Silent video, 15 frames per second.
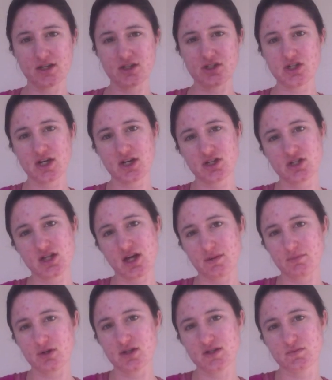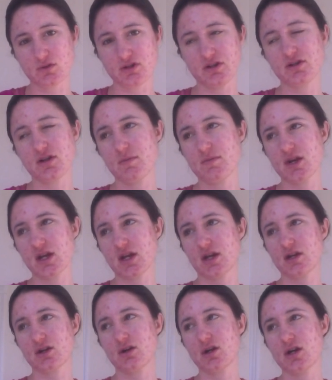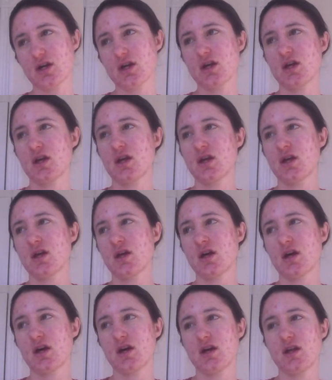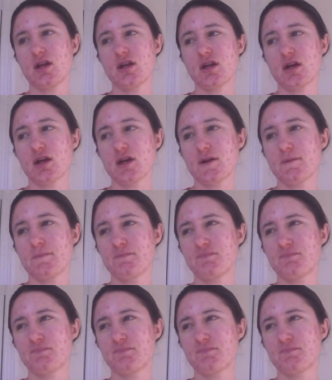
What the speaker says: can change that and put us more in the dominant category. And